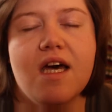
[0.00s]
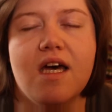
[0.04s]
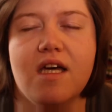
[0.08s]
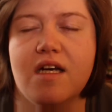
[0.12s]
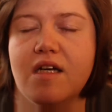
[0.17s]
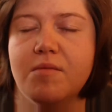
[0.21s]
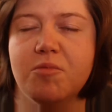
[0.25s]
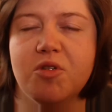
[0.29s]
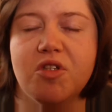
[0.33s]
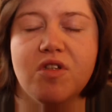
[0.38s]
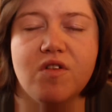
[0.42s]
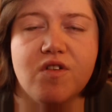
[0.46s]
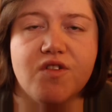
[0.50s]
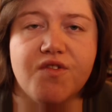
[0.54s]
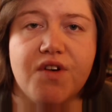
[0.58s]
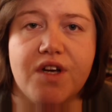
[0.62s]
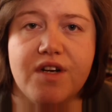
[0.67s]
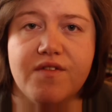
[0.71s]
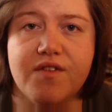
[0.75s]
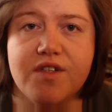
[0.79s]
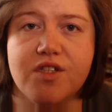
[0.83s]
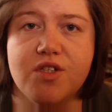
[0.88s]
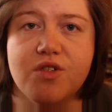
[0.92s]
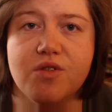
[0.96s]
and I'm a huge
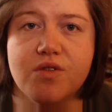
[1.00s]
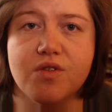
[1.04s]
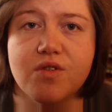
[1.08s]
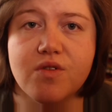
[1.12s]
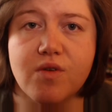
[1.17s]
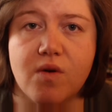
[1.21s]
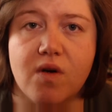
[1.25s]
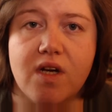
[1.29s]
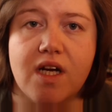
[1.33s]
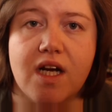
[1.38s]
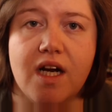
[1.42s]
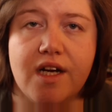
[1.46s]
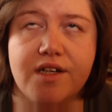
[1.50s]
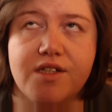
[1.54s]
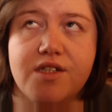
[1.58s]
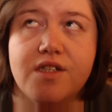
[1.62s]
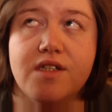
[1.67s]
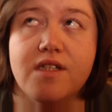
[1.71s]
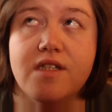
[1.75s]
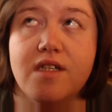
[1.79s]
fan of his short story collection.